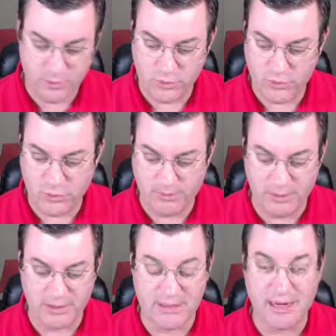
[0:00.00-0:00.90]

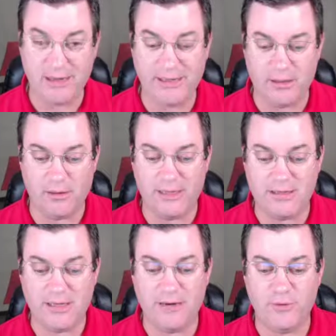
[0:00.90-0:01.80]
Triplets. Now here,
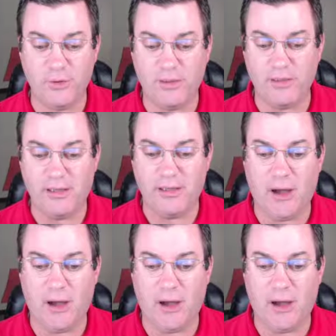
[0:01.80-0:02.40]
instead of doing the